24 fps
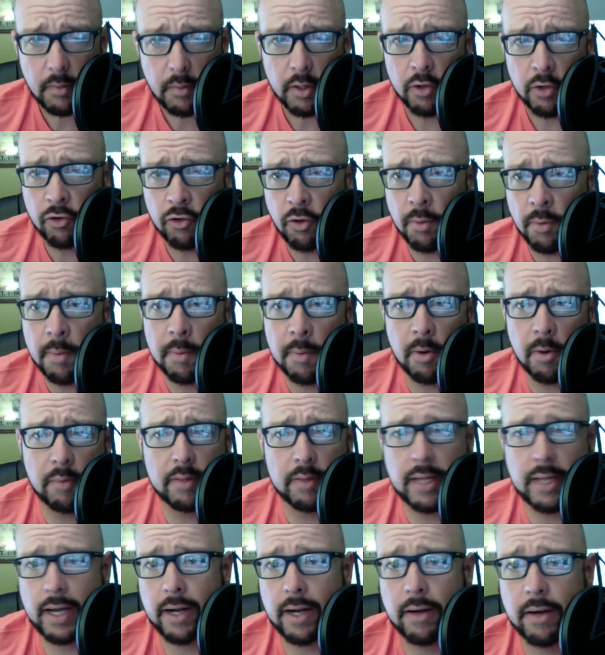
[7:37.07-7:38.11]
So we went over
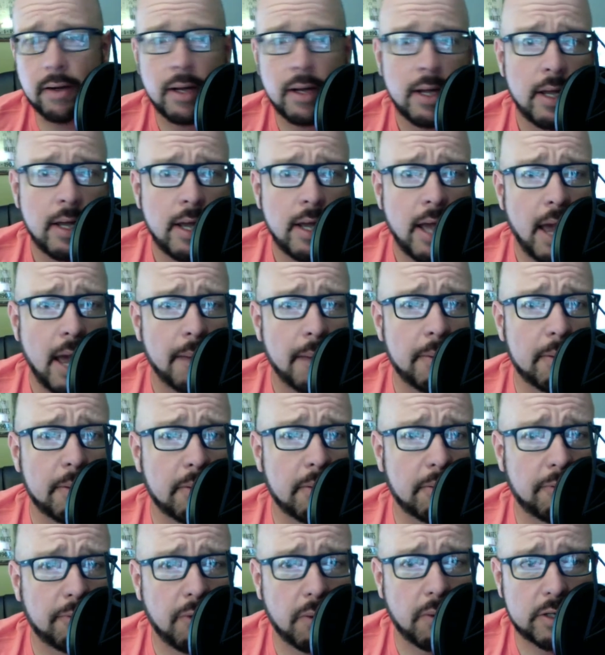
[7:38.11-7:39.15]
there and we were
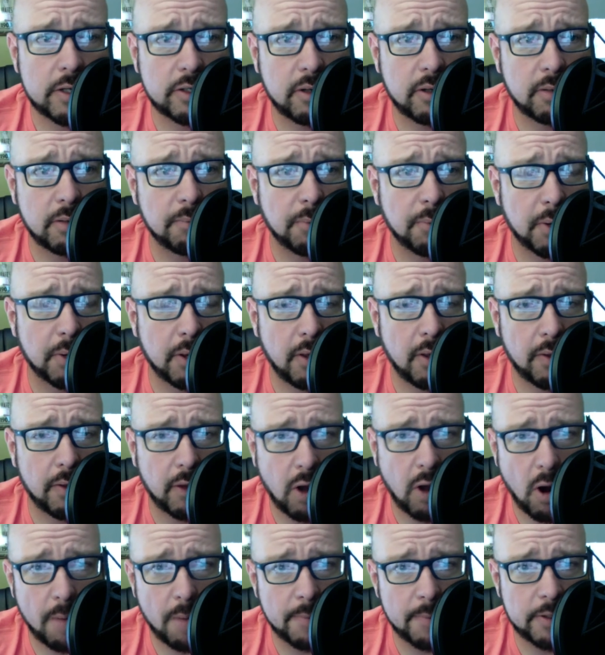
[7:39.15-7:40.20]
focused on putting all the
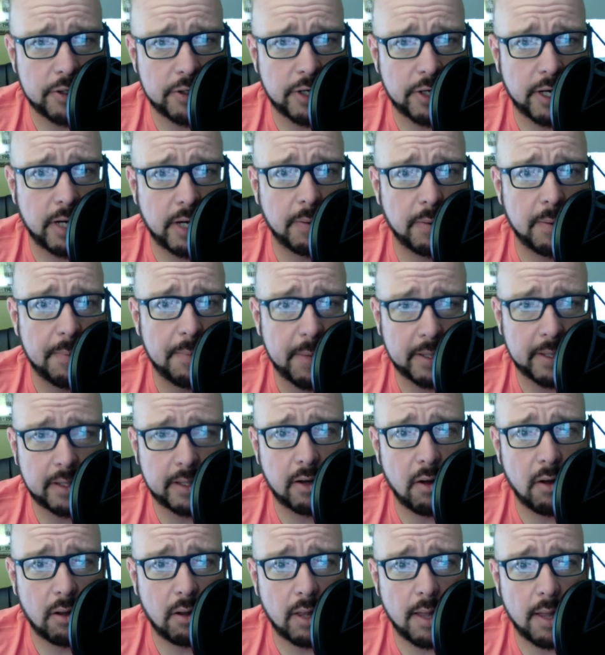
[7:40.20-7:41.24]
garbage in, and we picked it
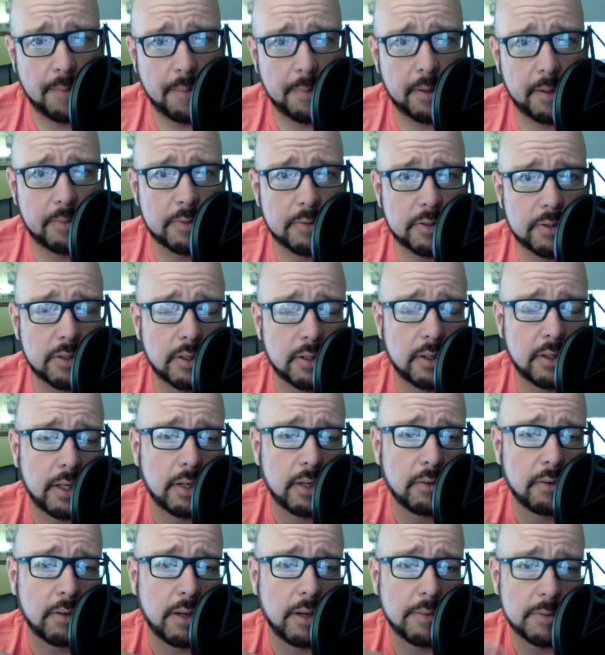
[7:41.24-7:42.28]
all up, and it was
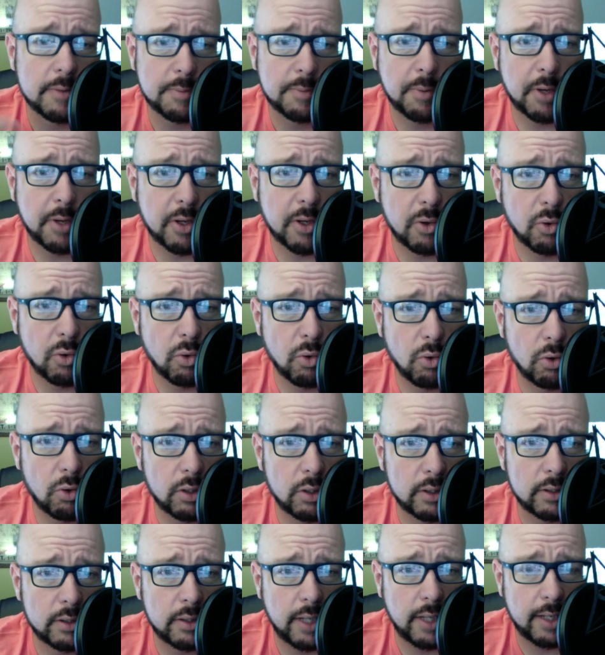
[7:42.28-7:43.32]
it was pretty cool,
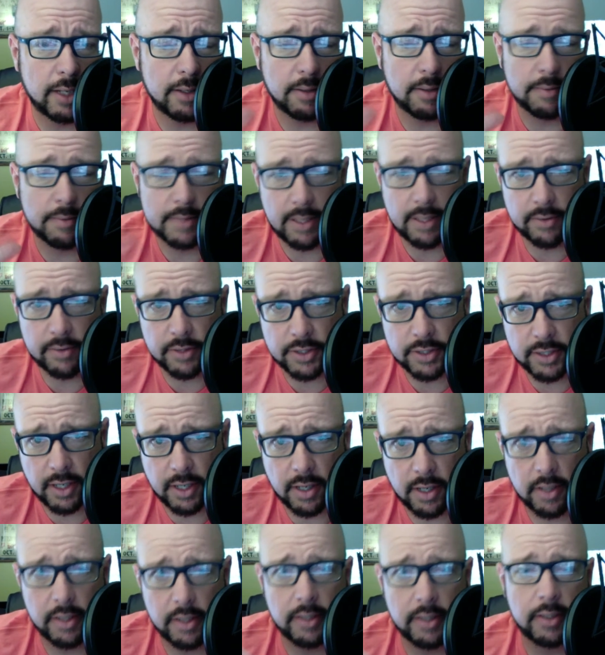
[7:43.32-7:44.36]
and it was out in the
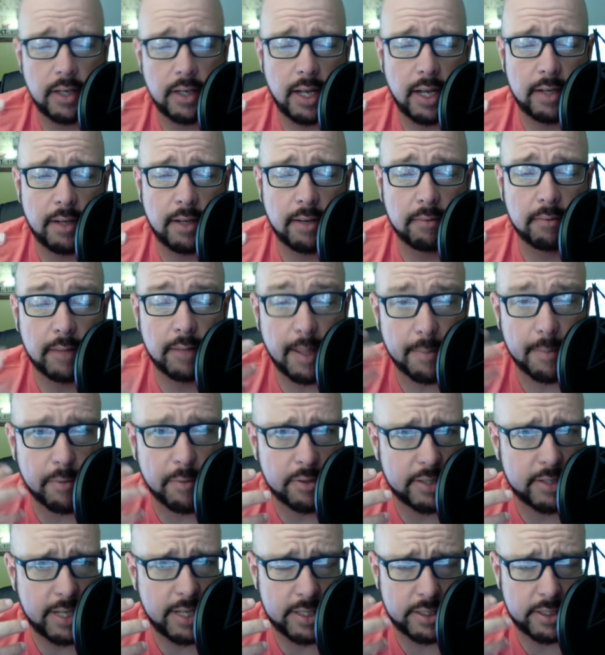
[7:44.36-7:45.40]
sun, and it labor
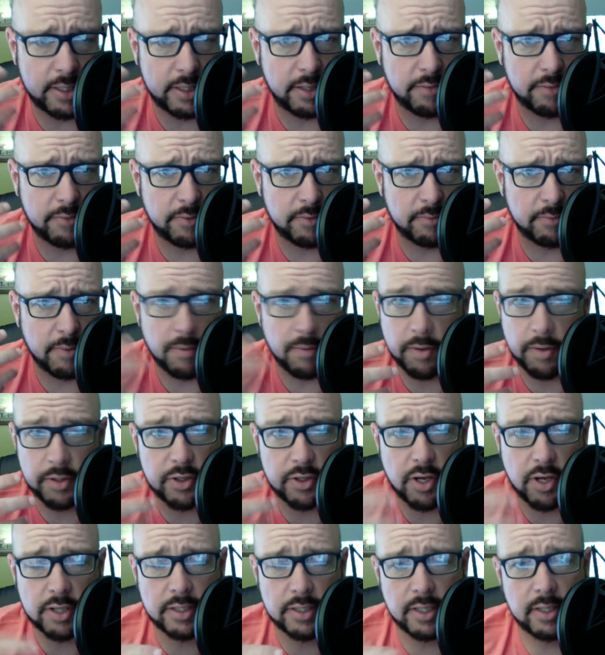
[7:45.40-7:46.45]
intensive, and we were
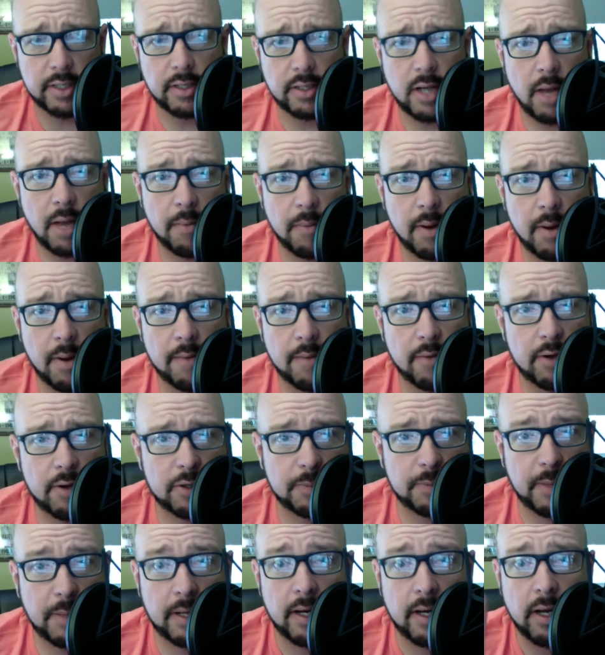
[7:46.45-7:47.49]
exhausted and whatever else,
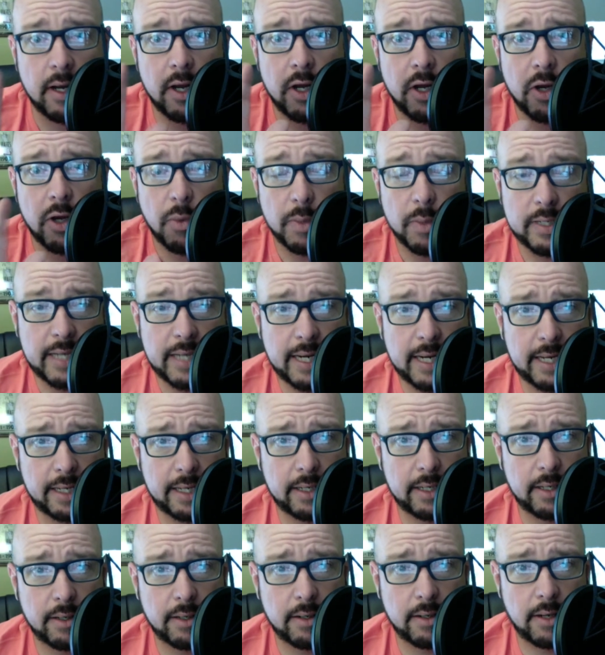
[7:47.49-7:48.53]
but we did
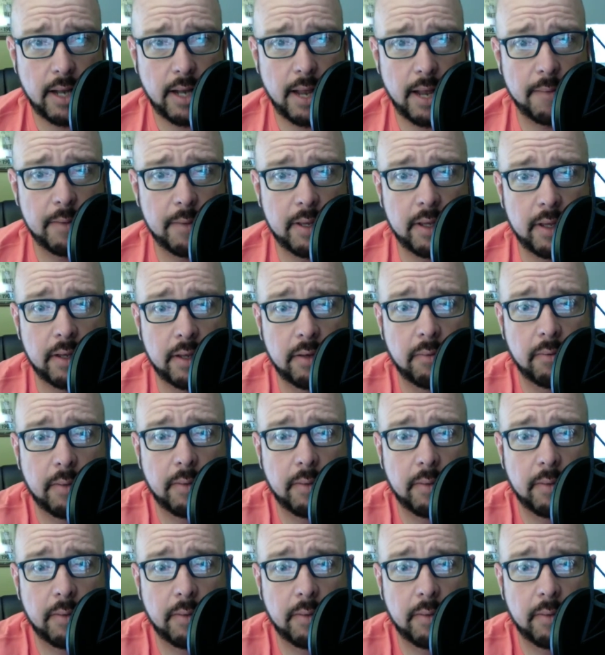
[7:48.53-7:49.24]
it, and we